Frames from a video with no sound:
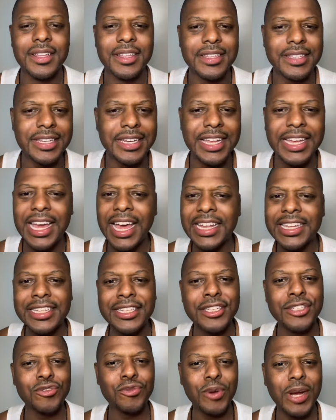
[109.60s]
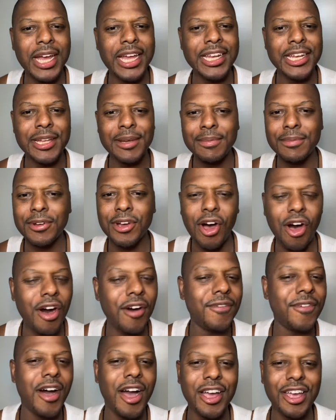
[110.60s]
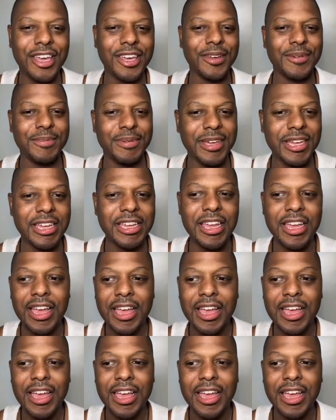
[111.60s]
Then they got into this random golf argument.